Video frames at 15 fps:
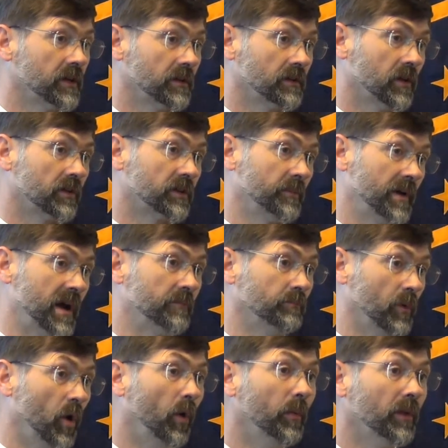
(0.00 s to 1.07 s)
I talked about
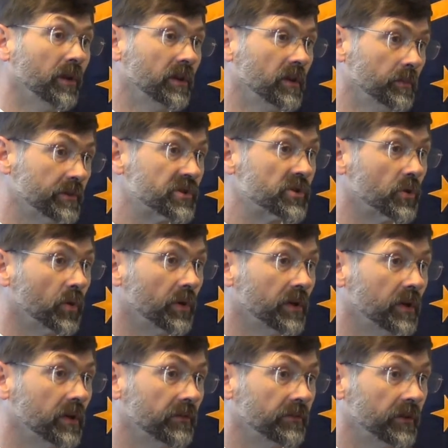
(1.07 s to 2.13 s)
mobile and the
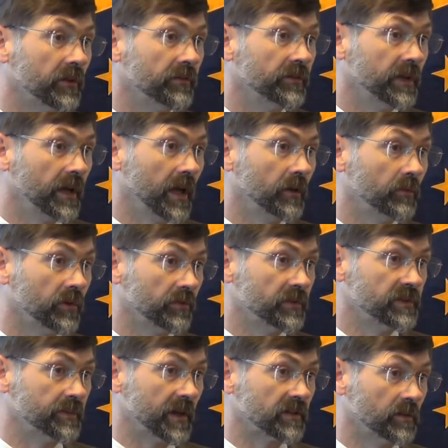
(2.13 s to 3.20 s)
maturity of the VA with
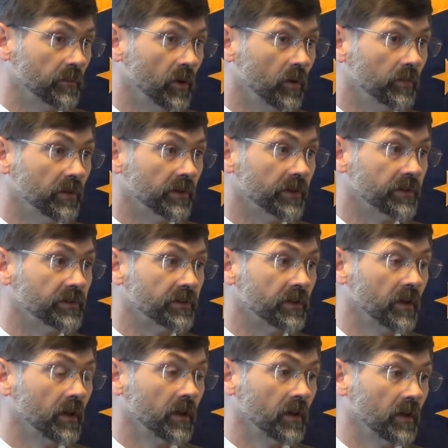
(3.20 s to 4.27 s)
respect to mobile is
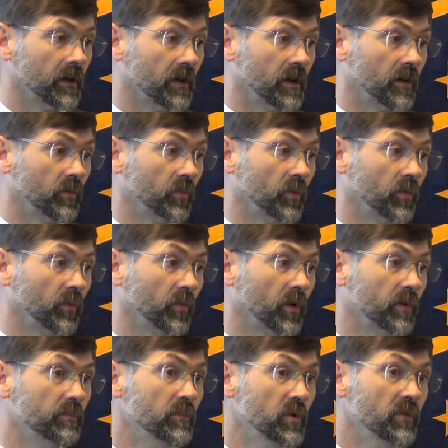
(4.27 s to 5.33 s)
uh,
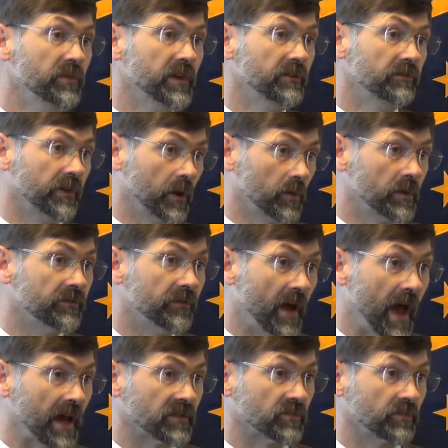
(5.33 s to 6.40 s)
we're moving very
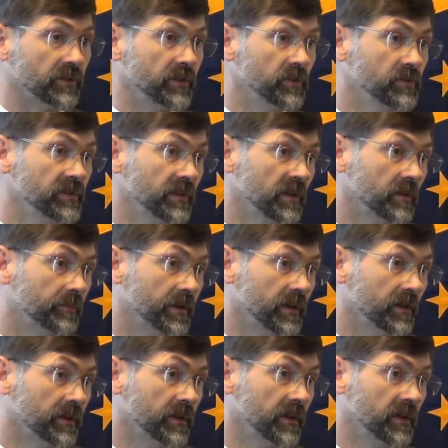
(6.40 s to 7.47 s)
fast. We're using the
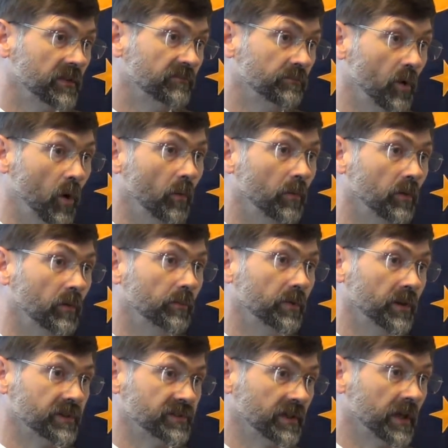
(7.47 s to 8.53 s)
ability of mobile
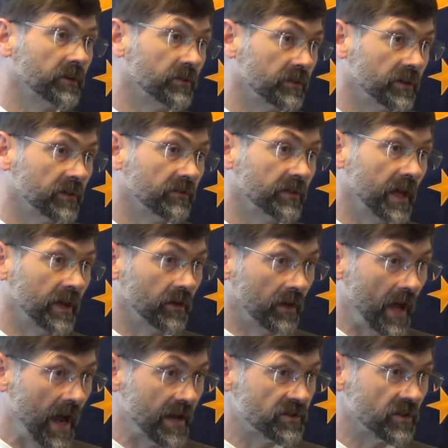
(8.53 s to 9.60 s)
plus iterative, that
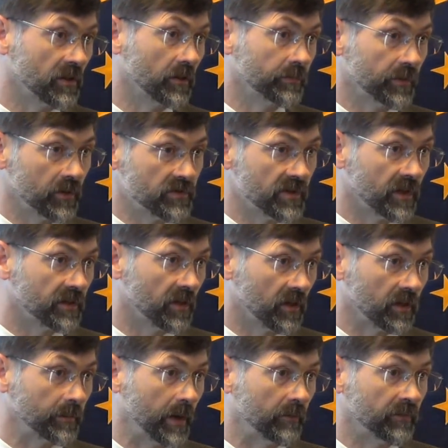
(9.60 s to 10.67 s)
agile approach I
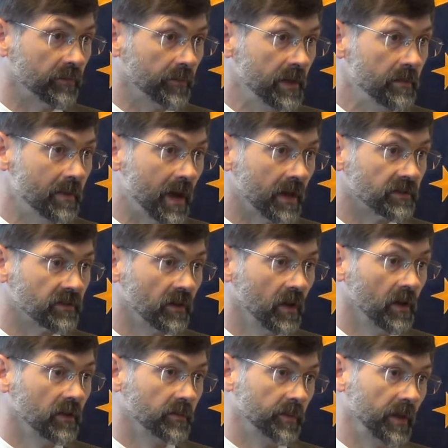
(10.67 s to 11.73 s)
talked about with PMAS, to
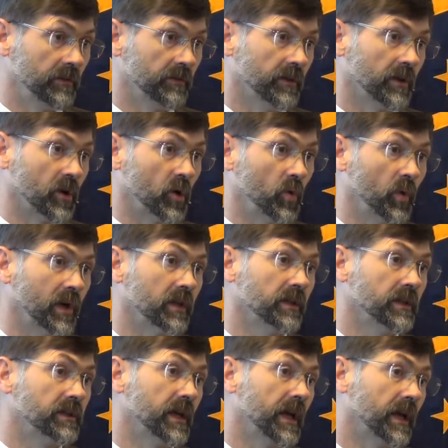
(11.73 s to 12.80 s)
be able to quickly
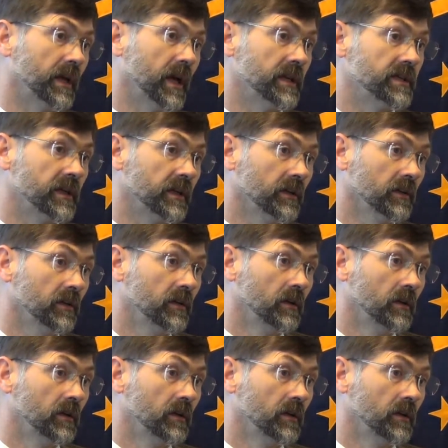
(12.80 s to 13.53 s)
take an idea